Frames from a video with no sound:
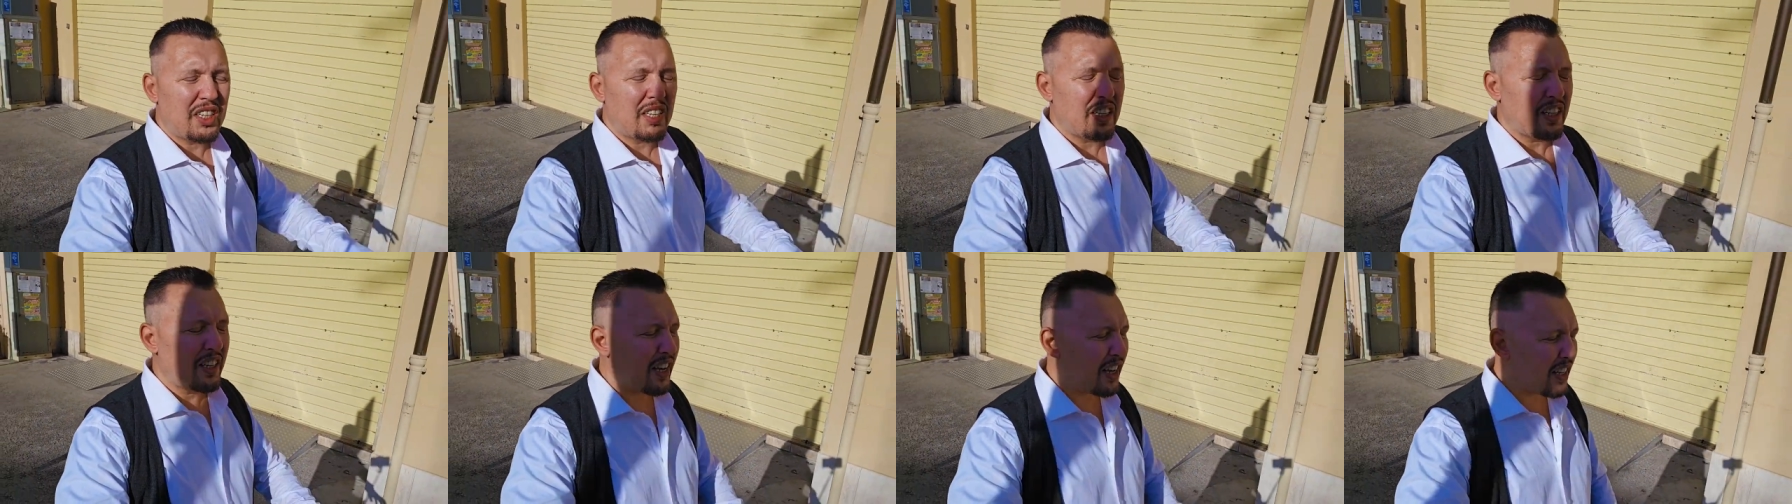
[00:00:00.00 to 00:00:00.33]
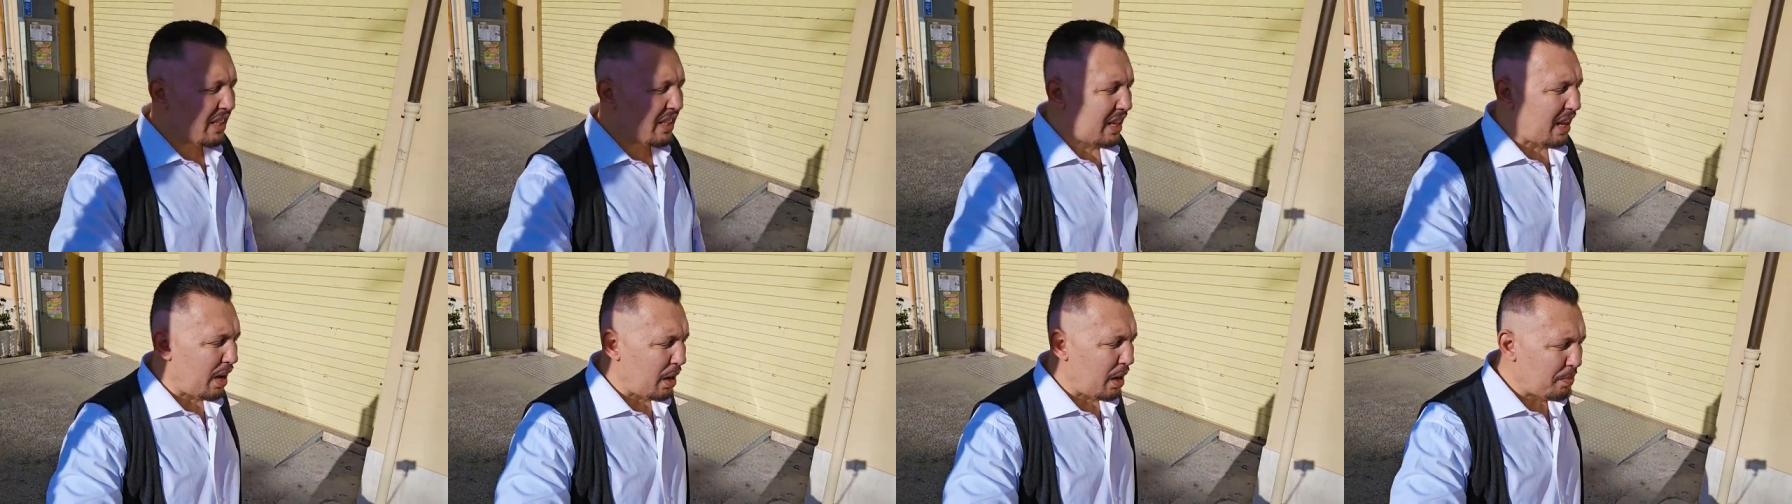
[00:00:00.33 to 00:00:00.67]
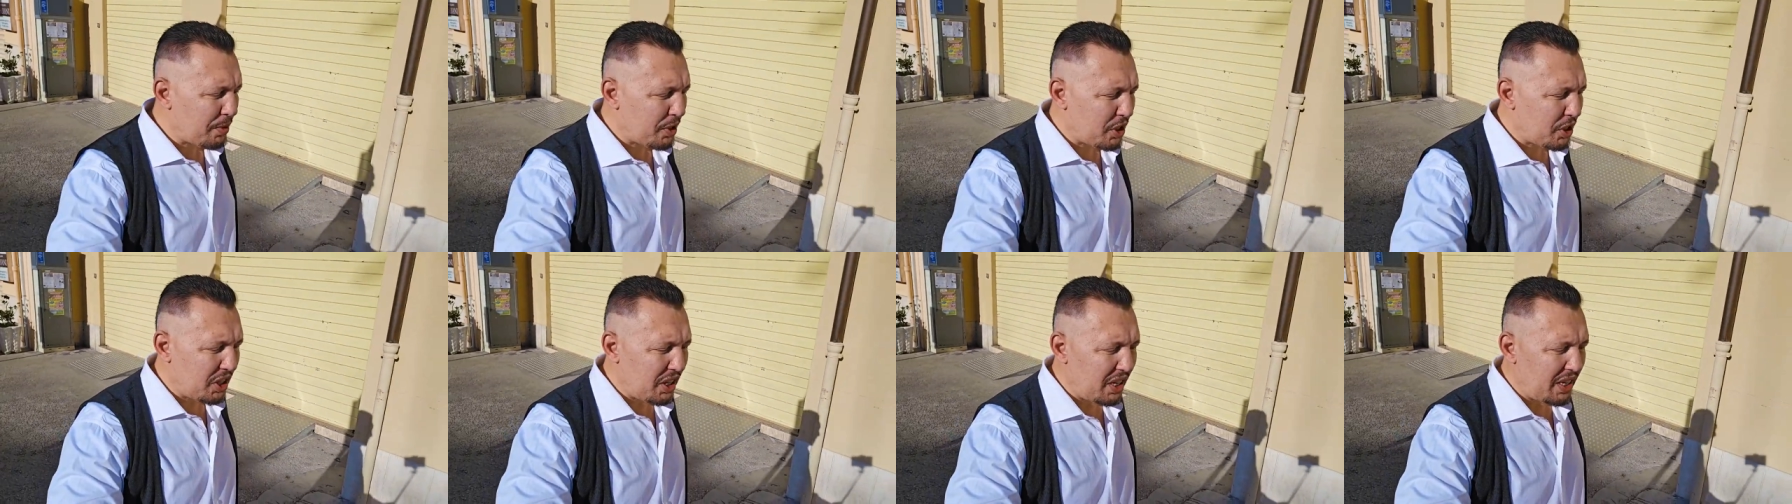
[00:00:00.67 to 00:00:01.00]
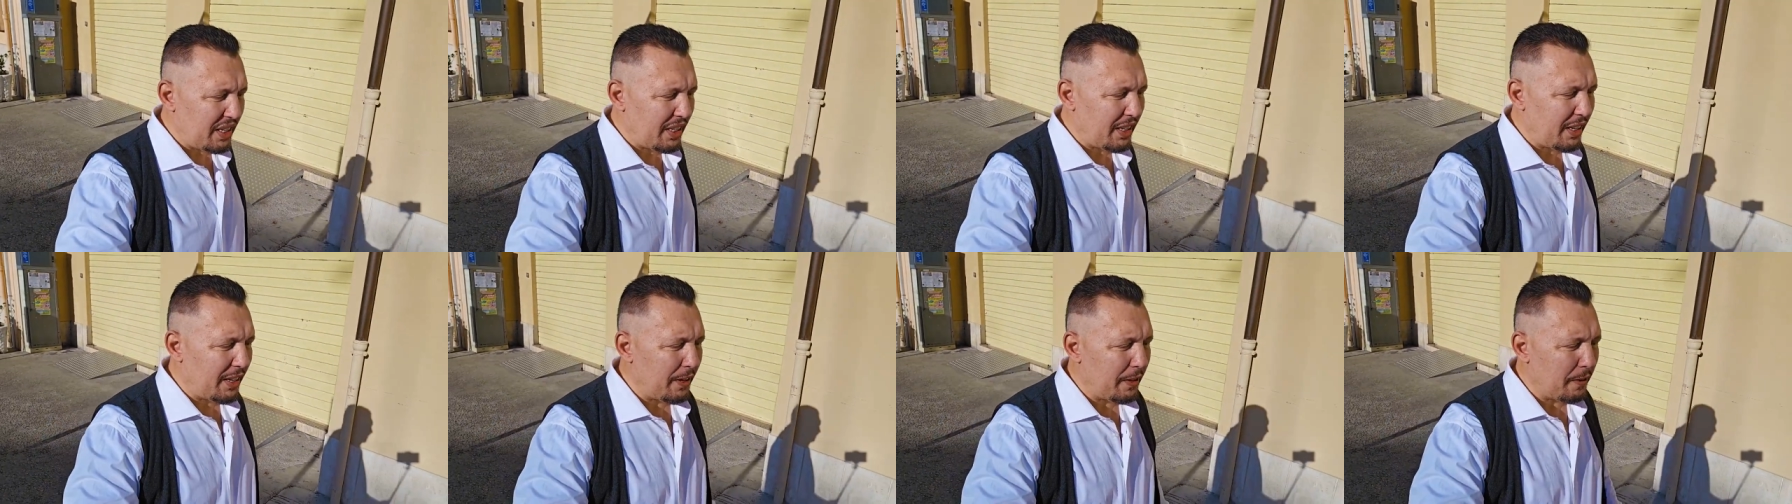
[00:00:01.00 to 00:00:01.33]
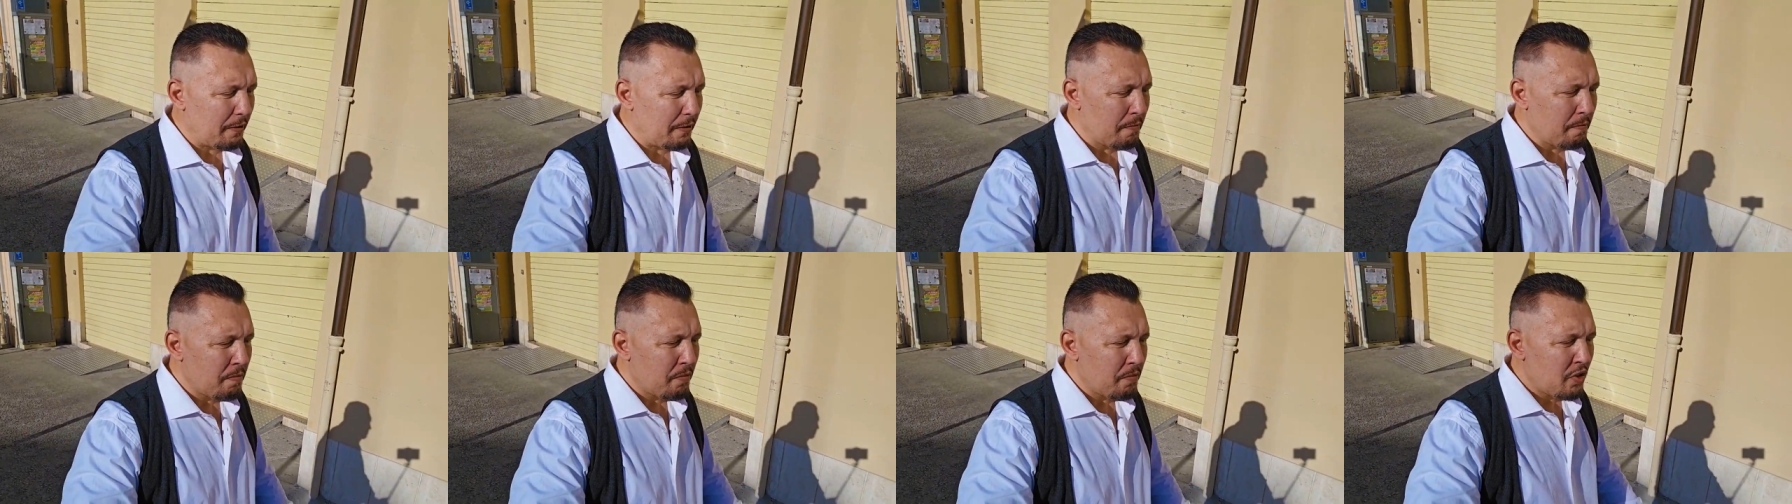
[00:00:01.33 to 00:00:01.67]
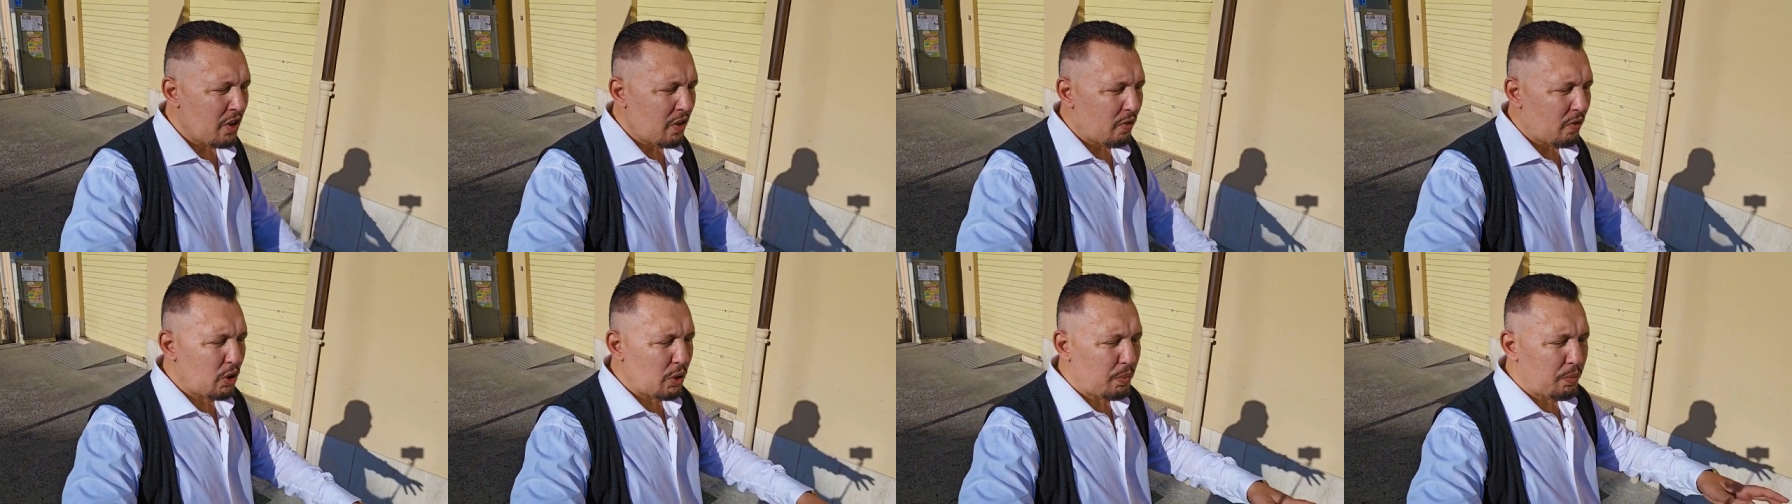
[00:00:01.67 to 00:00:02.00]
Make friends with the Holy
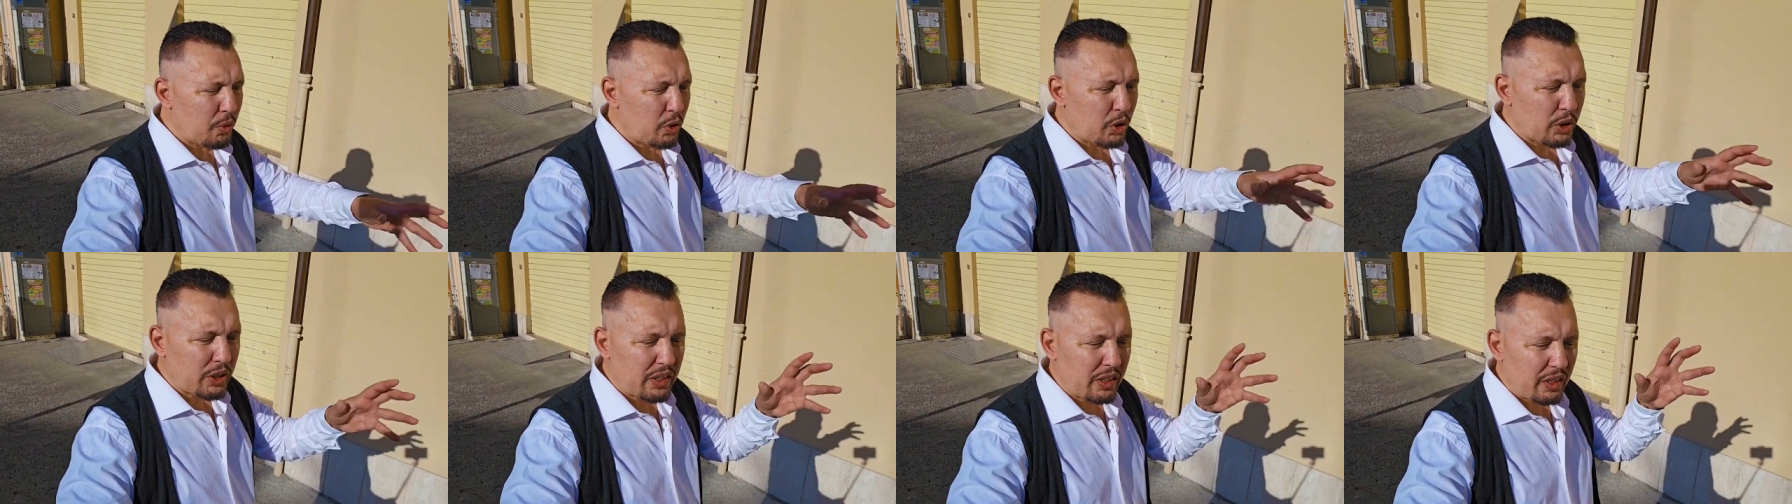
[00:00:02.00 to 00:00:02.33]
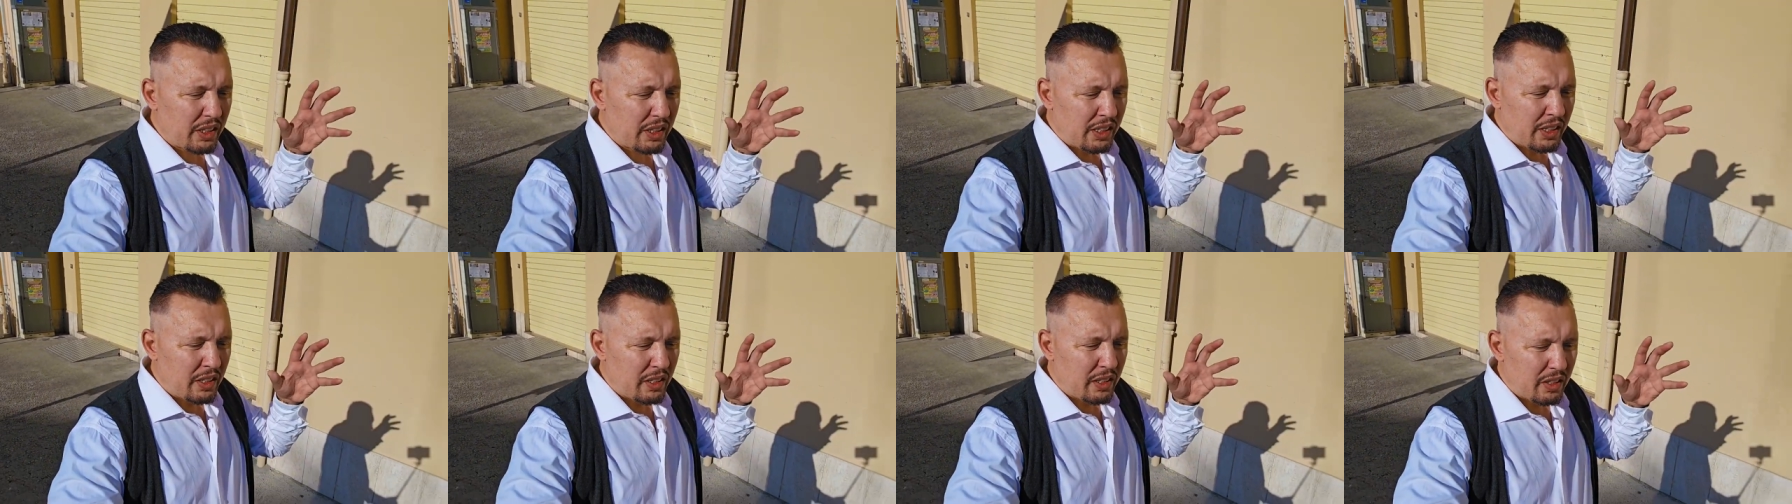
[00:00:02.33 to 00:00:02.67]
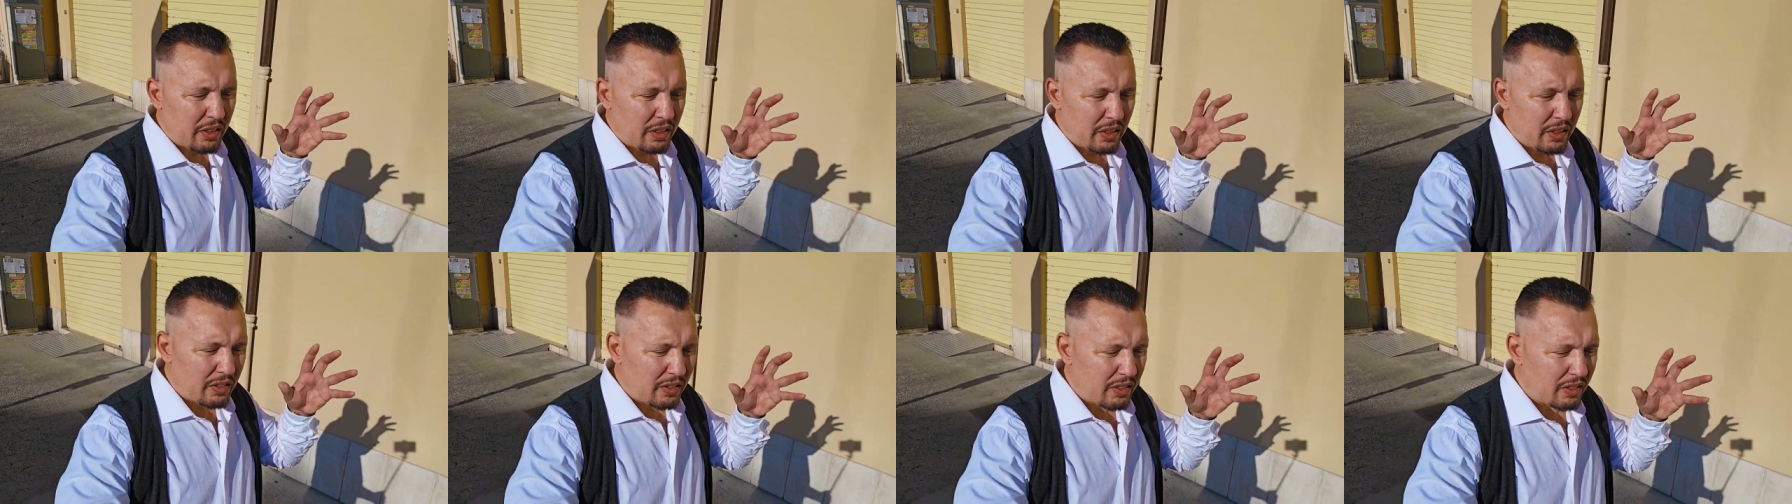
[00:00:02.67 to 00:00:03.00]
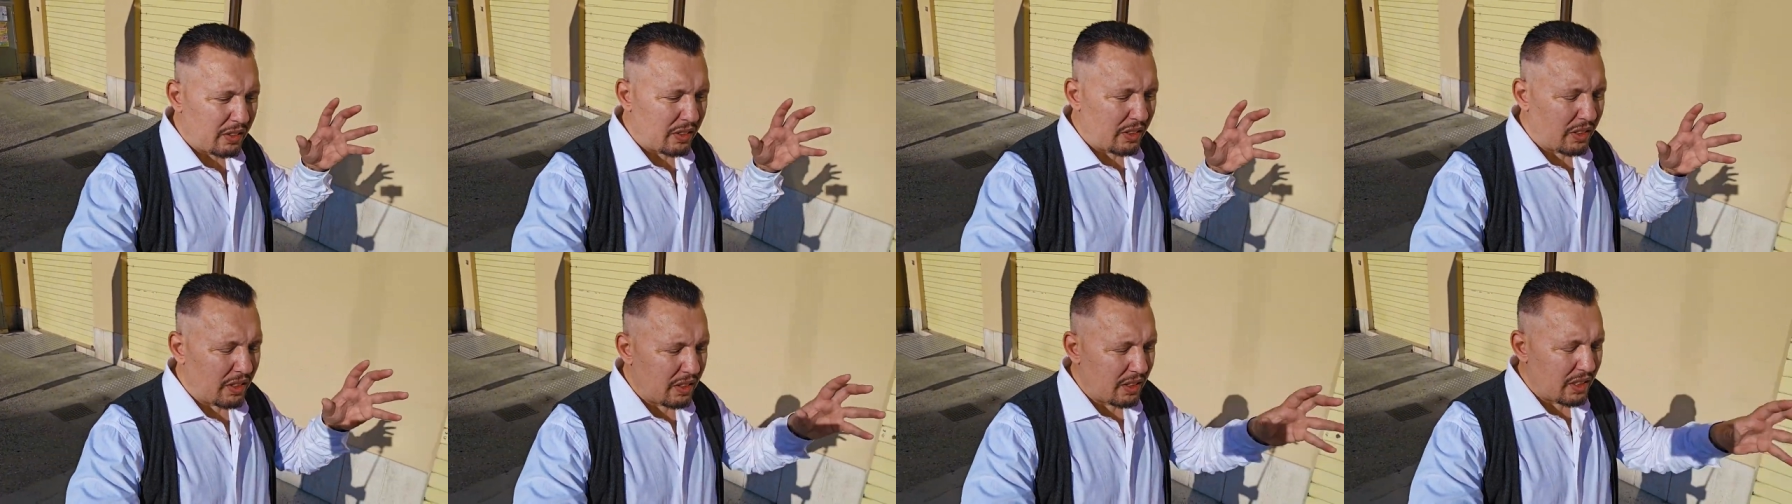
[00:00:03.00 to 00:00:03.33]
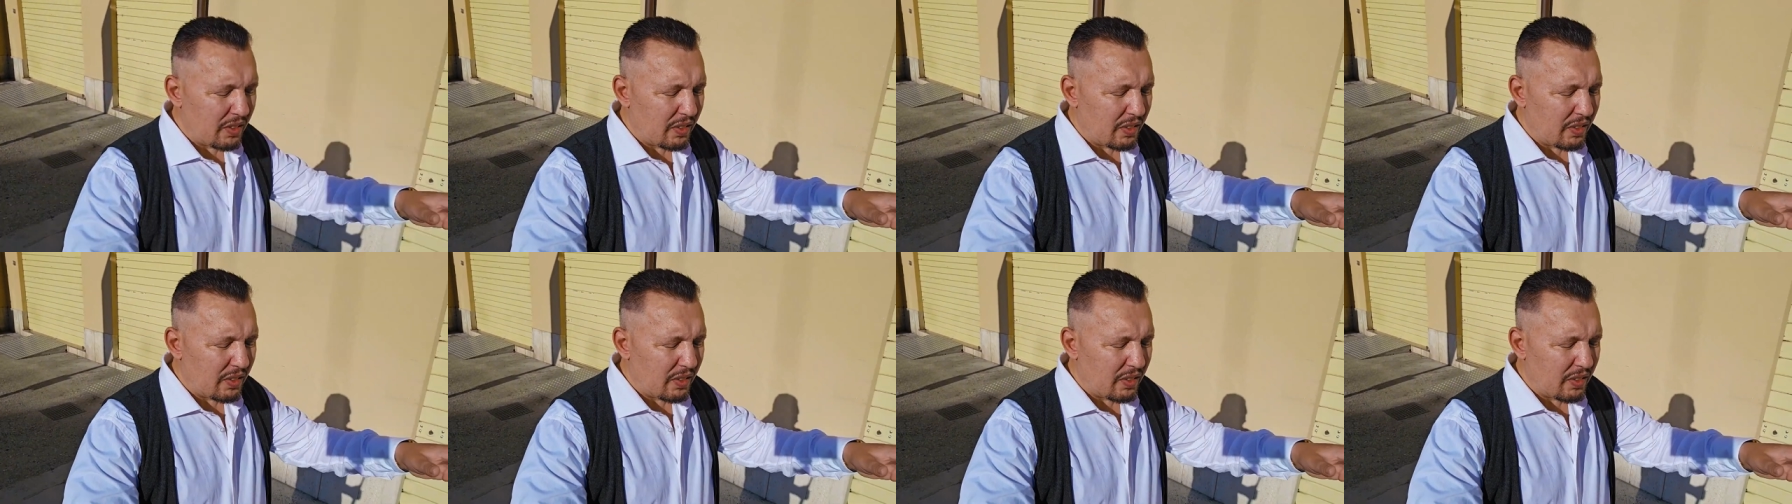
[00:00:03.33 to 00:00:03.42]
Spirit every day.